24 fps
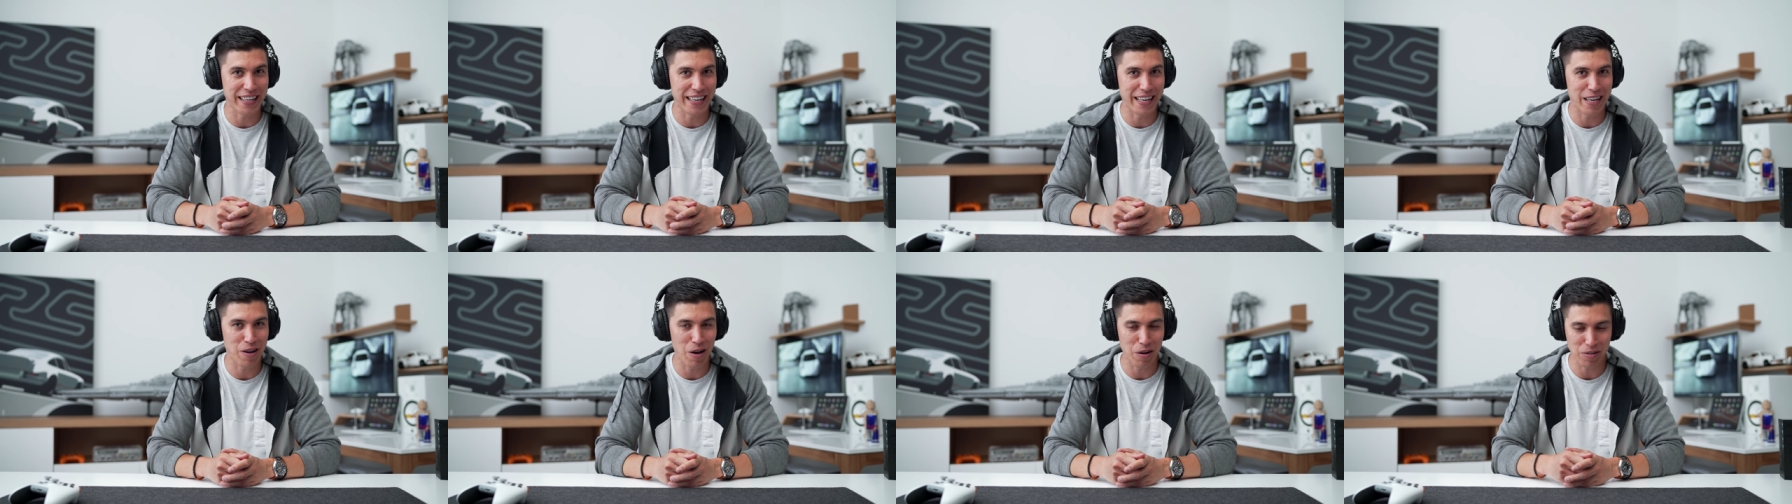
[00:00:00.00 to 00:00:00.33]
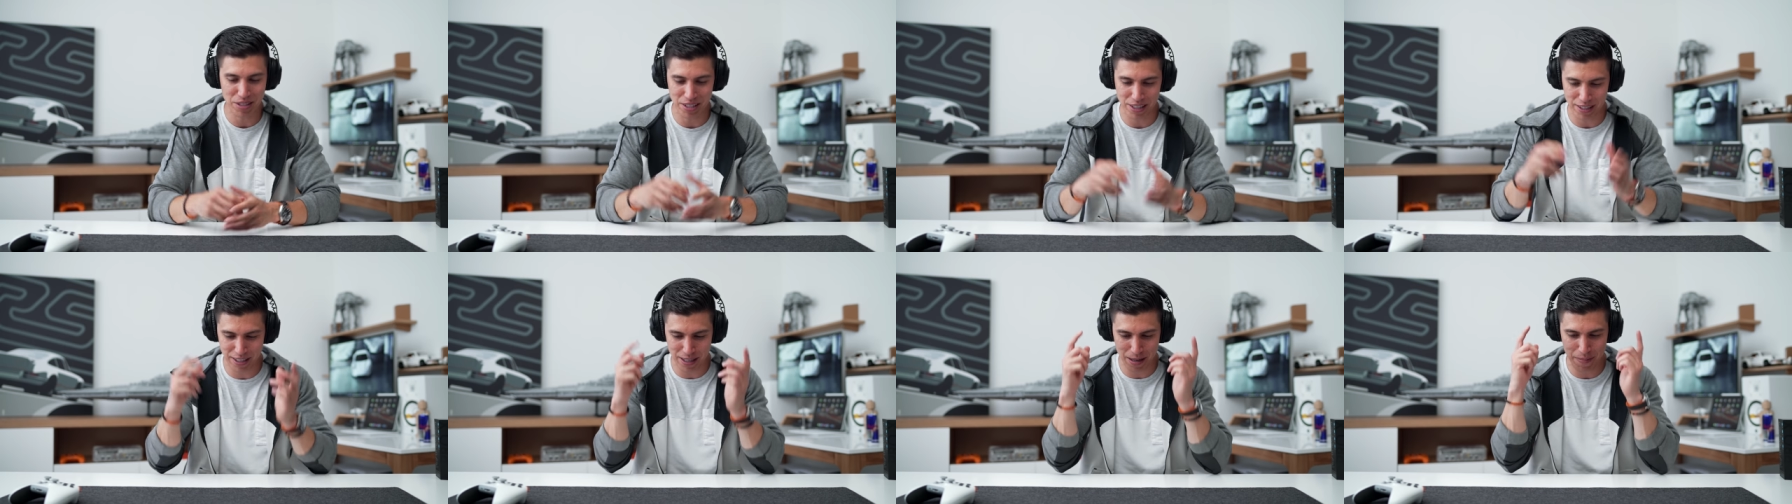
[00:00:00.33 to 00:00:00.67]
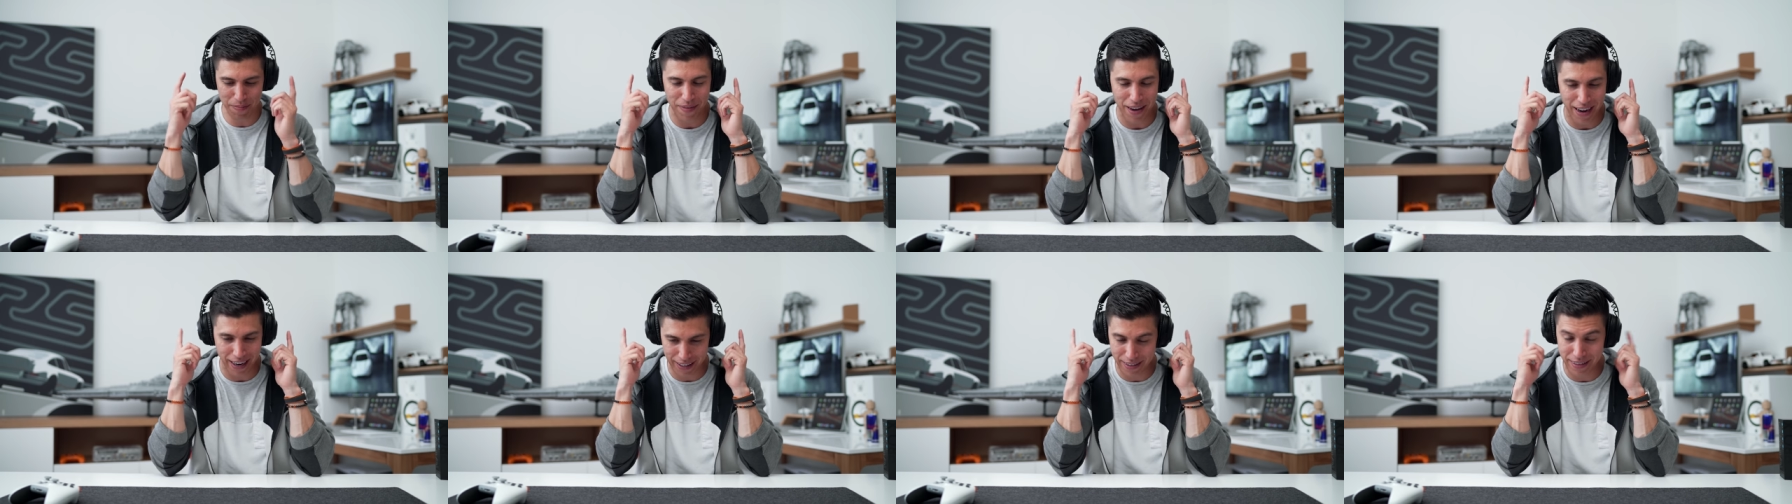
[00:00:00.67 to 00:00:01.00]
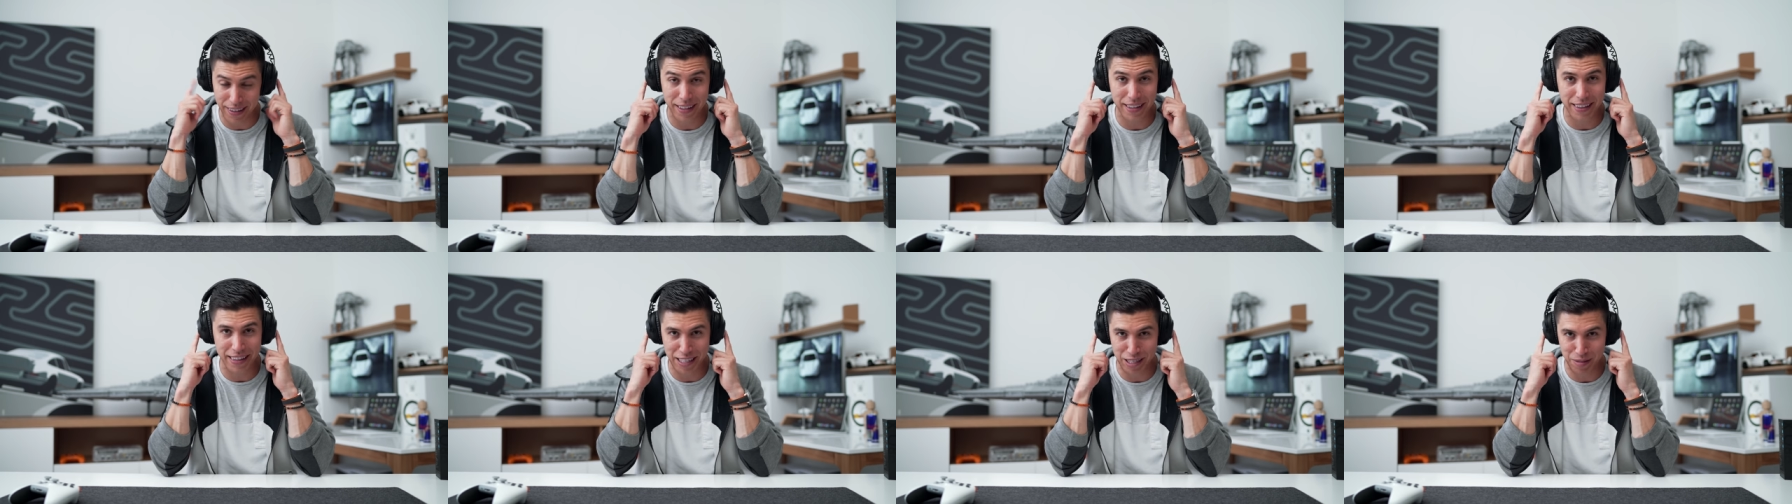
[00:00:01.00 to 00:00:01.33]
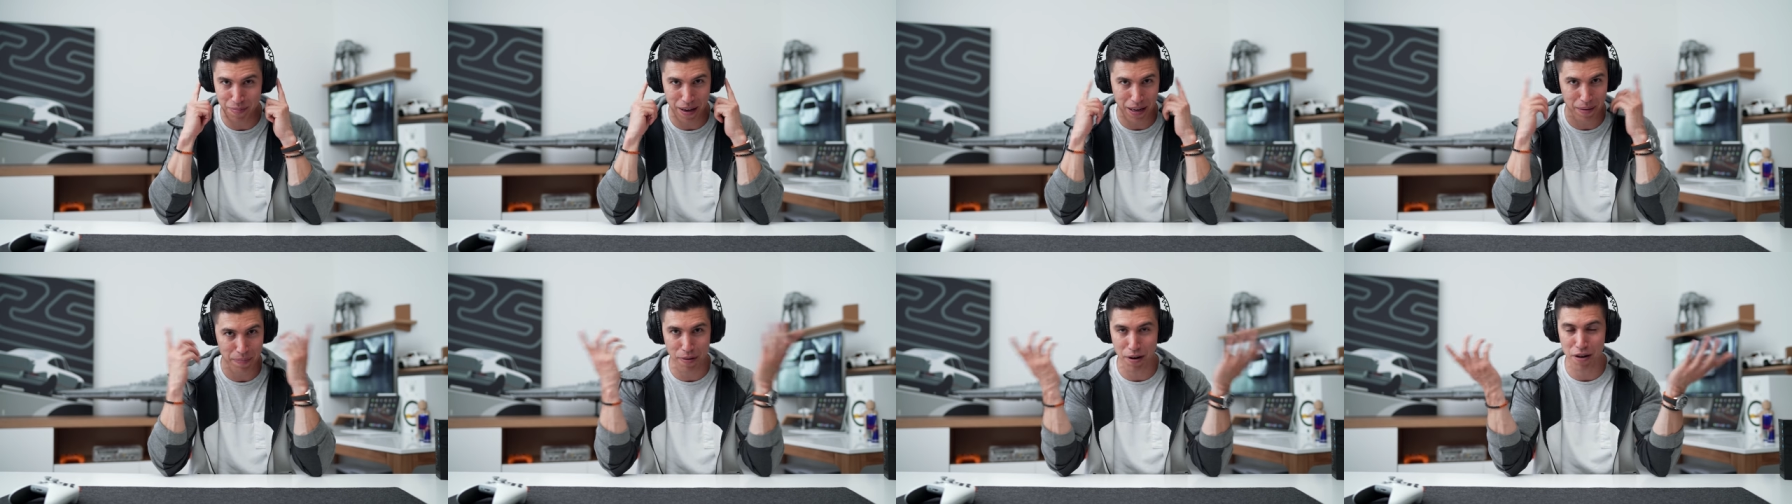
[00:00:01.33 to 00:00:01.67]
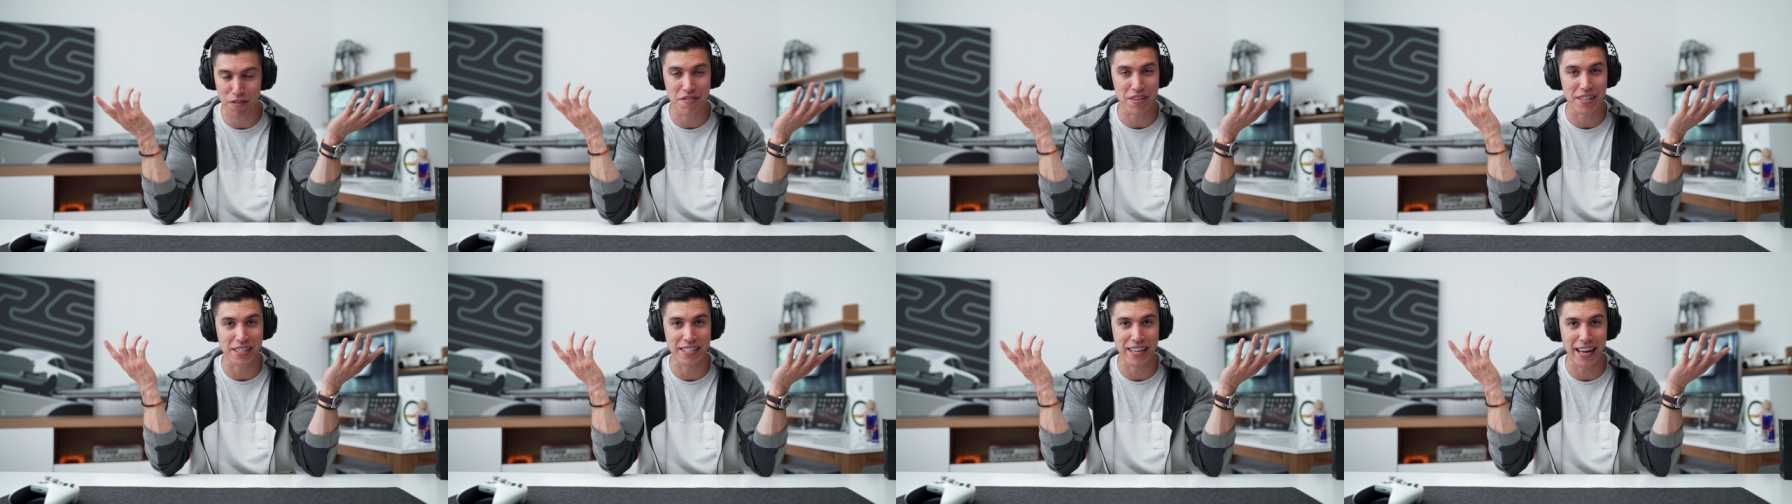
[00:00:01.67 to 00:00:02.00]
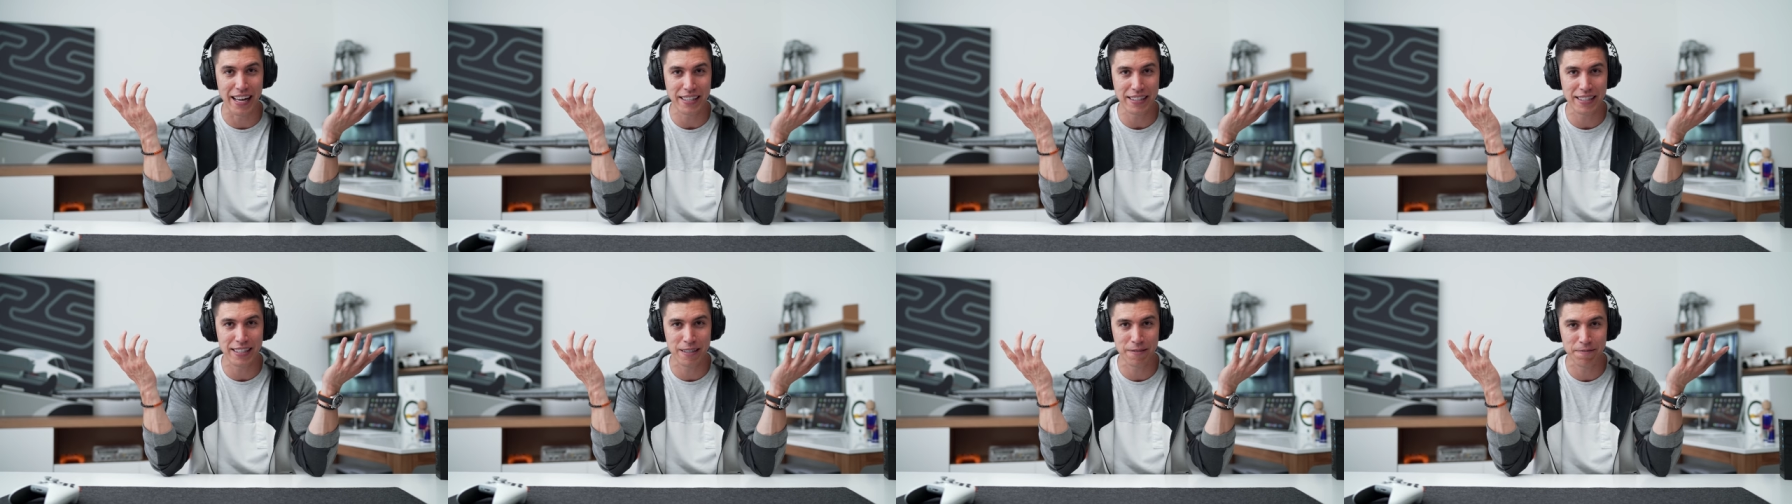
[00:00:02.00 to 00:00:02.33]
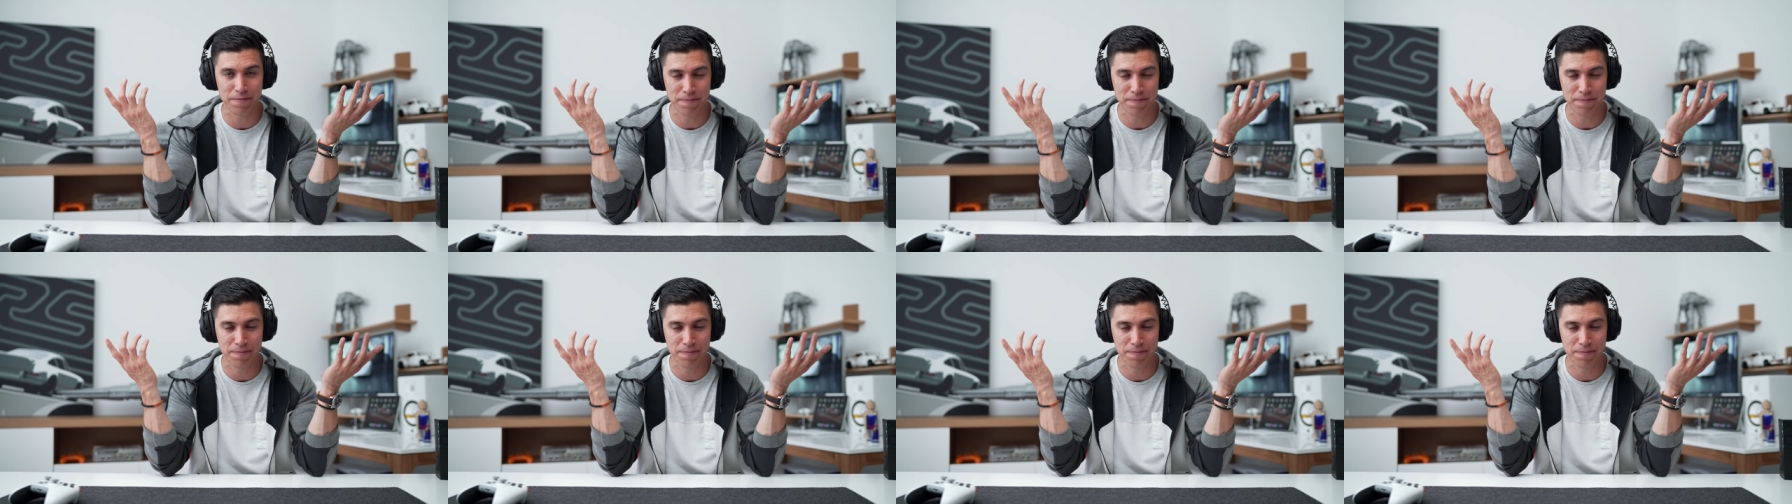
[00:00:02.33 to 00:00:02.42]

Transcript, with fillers: ecosystem, I think these make perfect sense.